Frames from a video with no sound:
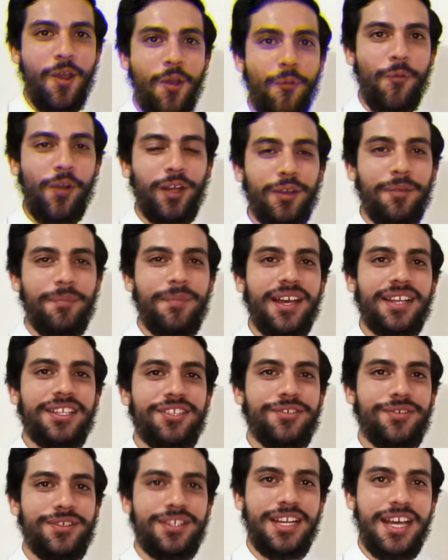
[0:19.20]
welcome back
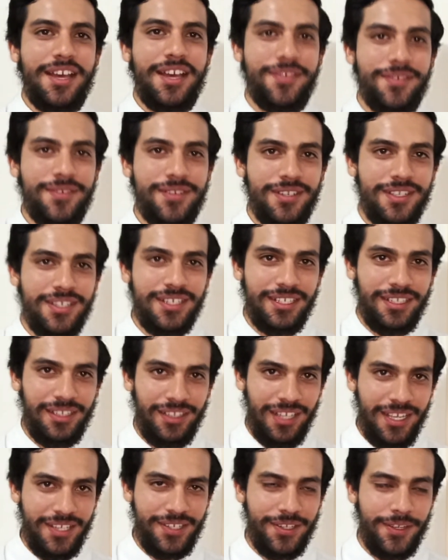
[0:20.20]
to another
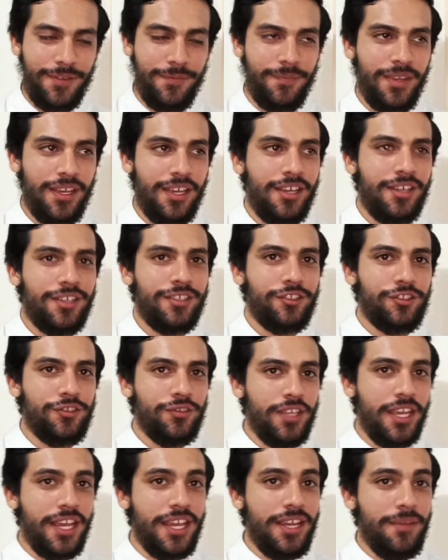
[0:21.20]
lesson.
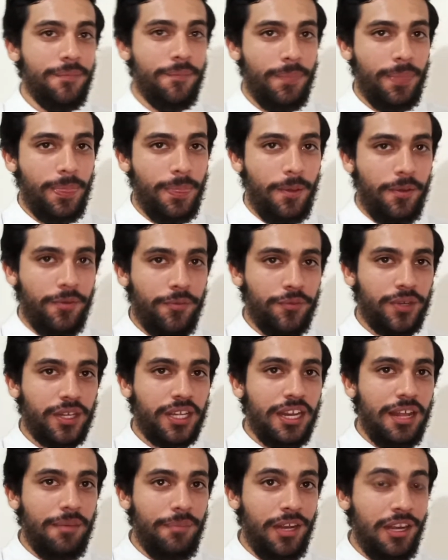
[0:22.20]
Today we're
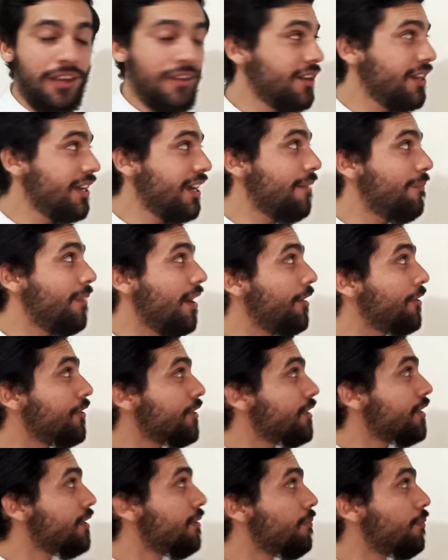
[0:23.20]
gonna be learning
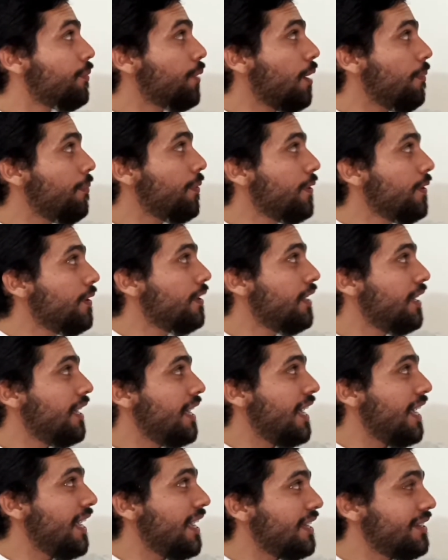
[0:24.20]
about proper
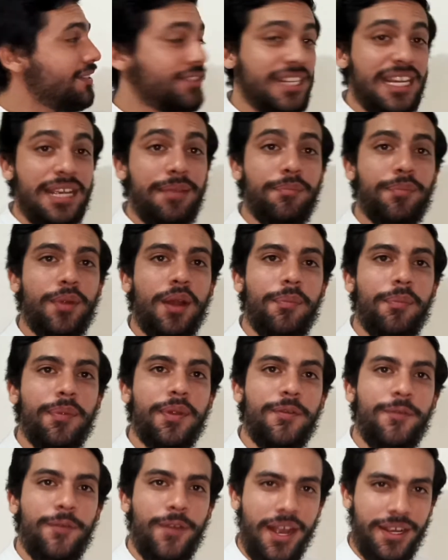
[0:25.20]
and
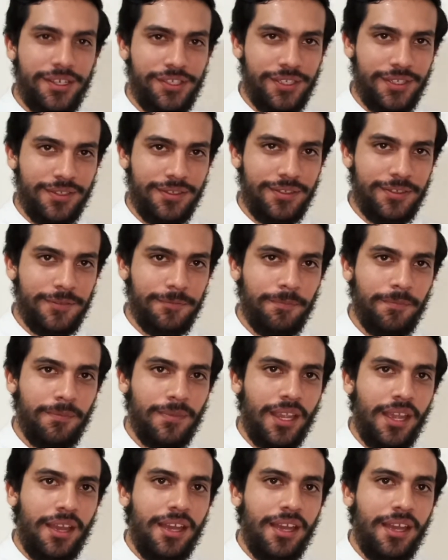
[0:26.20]
improper fractions.